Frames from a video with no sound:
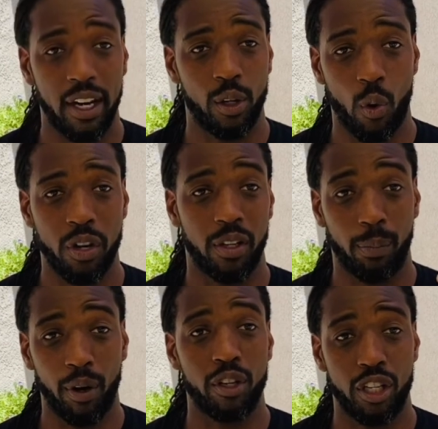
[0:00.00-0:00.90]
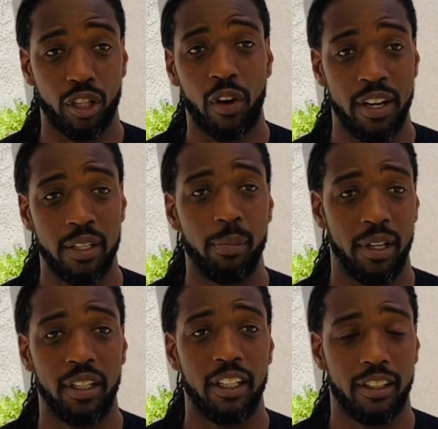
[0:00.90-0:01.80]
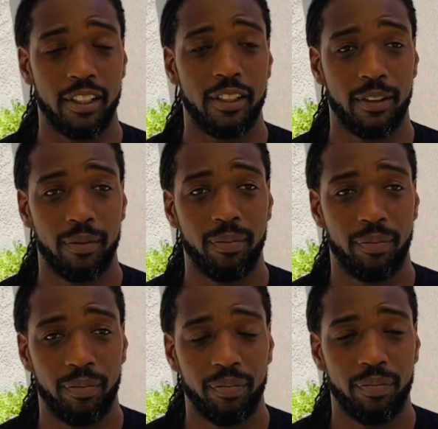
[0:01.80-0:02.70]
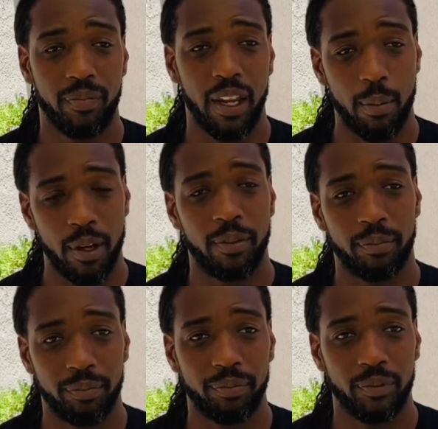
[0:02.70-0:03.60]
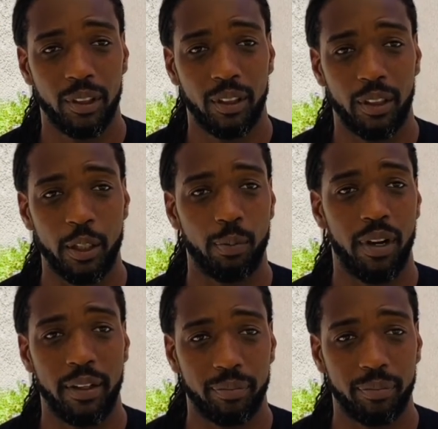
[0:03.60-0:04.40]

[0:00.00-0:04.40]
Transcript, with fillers: in order to purchase our independence. Amen. Let's pray.